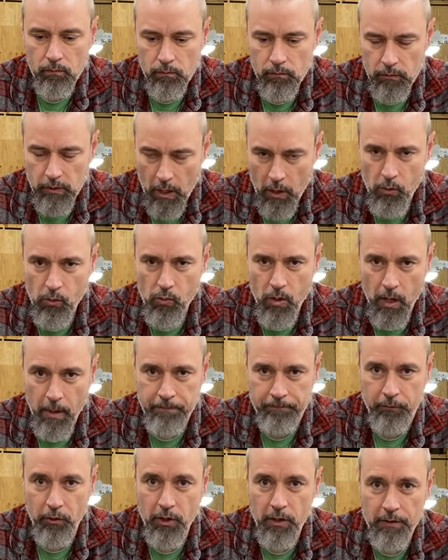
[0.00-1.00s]
know up
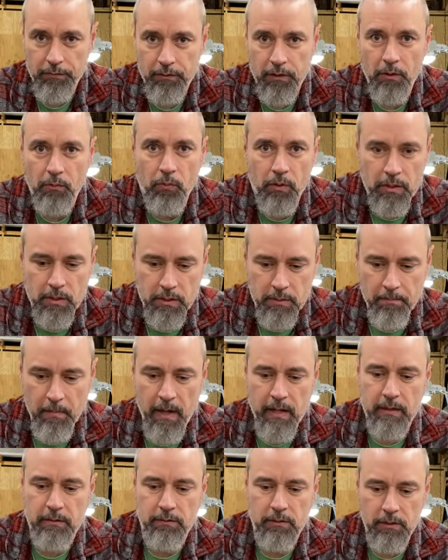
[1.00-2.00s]
front that we
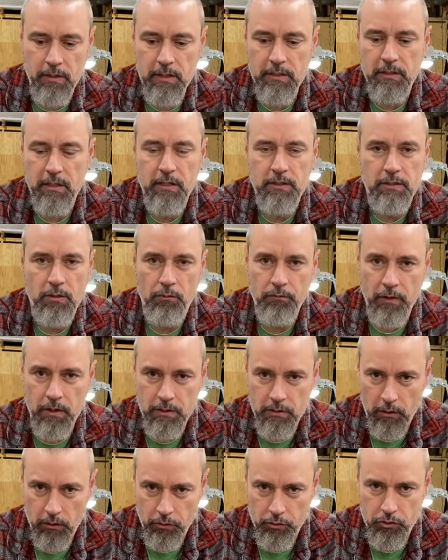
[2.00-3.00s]
make the detents on
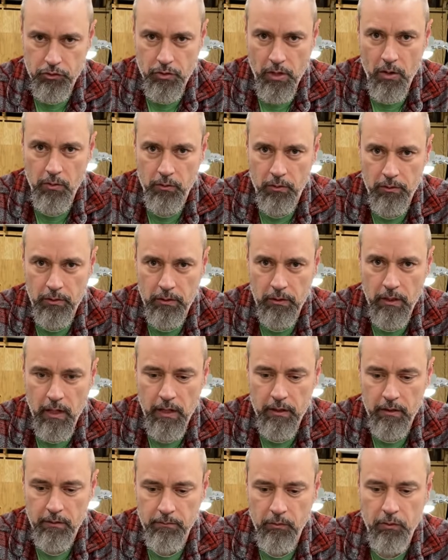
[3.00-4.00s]
these a little stronger than a
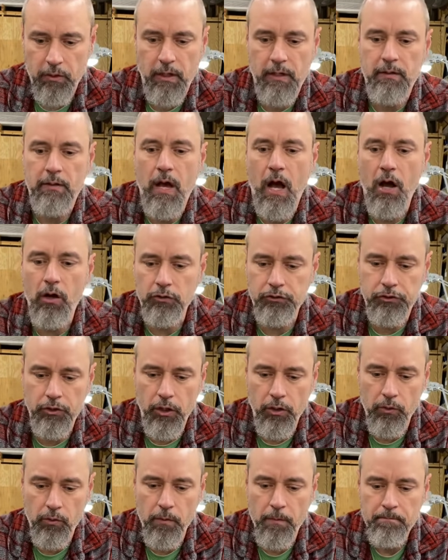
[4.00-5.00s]
lot of them, okay?
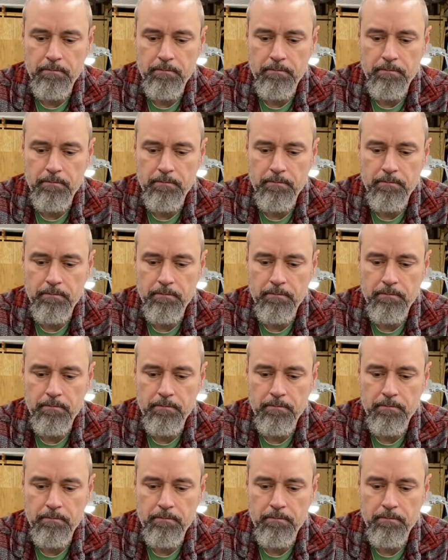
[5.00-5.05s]
Also,